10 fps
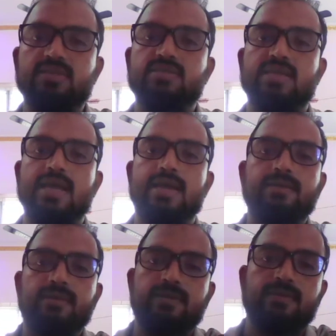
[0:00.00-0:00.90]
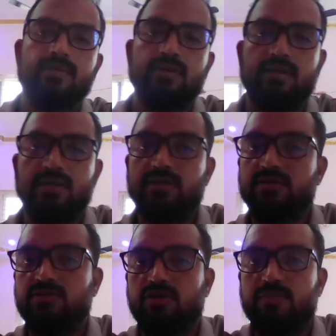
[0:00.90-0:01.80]
is scanned, it
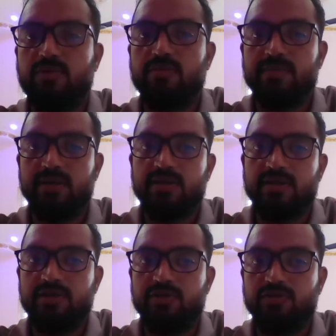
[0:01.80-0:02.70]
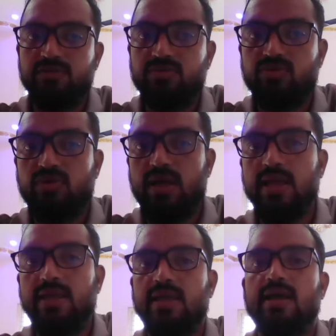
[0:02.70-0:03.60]
is not properly in use. So
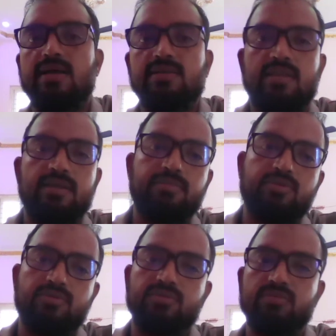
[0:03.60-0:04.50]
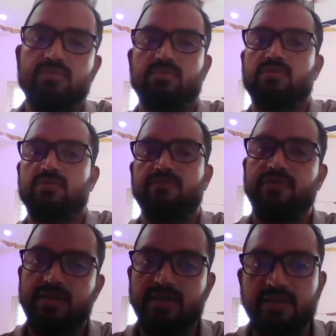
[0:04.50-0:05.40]
I asked them to
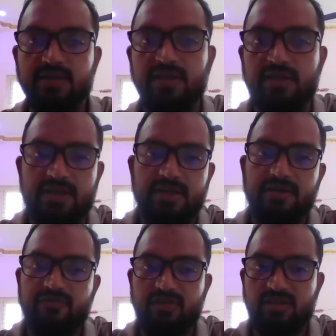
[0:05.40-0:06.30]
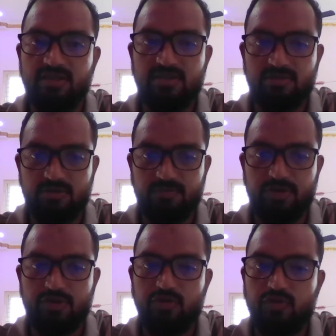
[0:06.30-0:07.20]
we can recreate with this
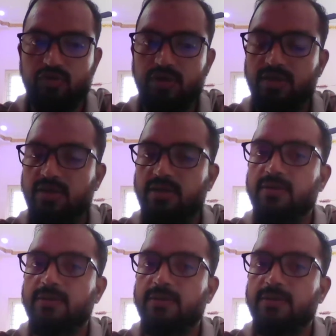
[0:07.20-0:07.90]
particular